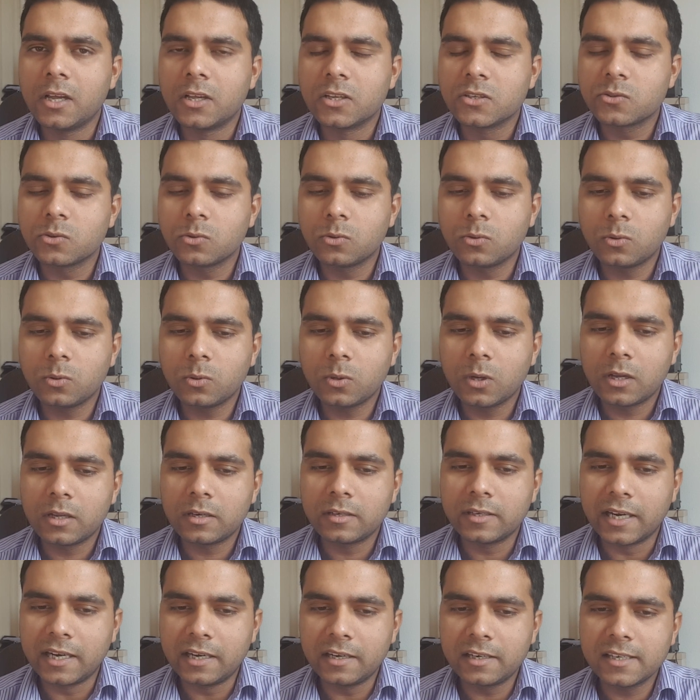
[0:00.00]
So
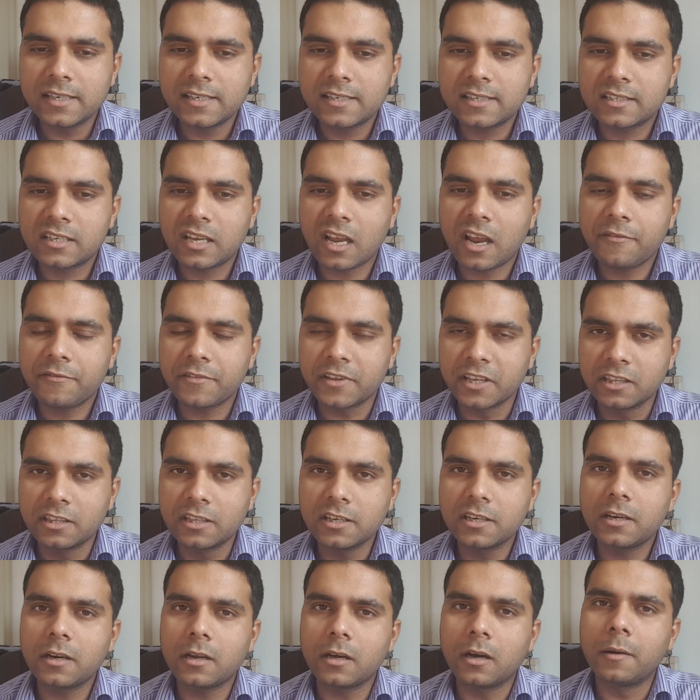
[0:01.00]
dentists have
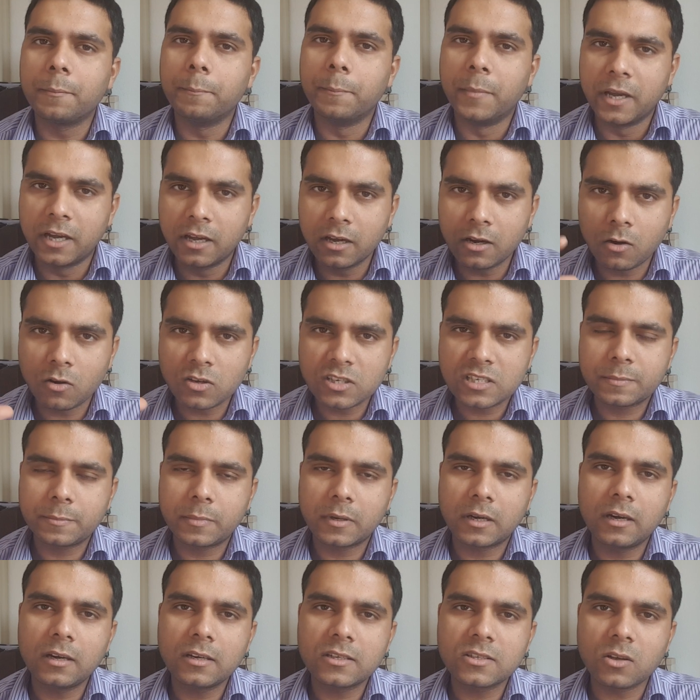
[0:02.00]
either a bigger
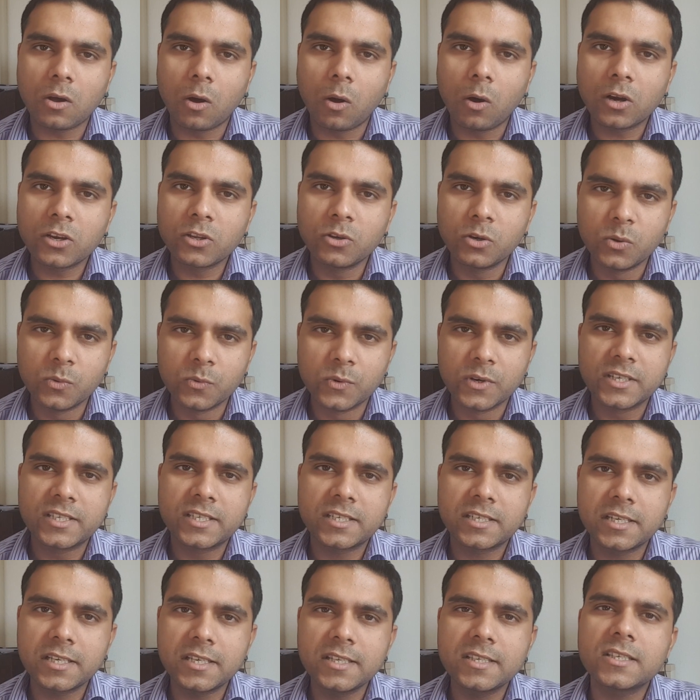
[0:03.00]
hospitals or
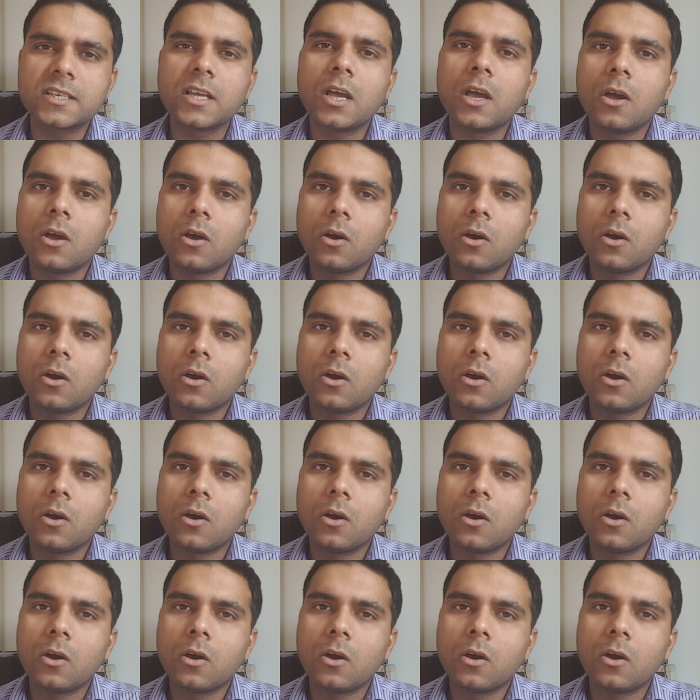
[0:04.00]
universities,